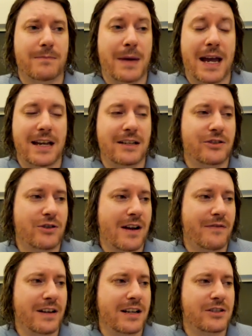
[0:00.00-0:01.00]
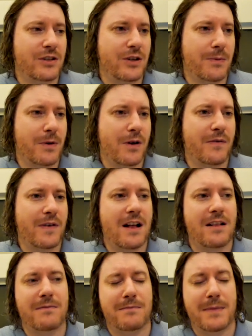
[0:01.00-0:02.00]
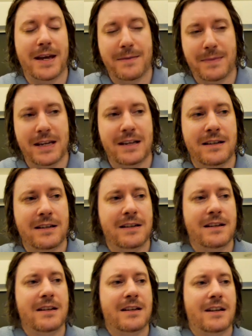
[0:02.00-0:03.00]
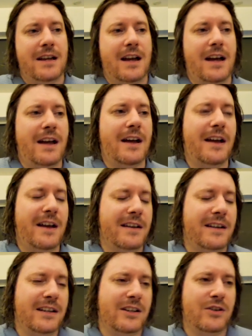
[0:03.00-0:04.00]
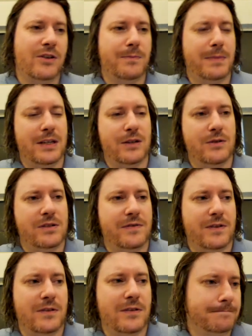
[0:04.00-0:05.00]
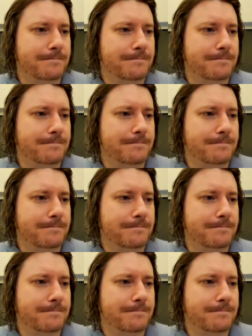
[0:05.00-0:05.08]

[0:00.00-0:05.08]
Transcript: paid traffic to your profile, maybe could be useful.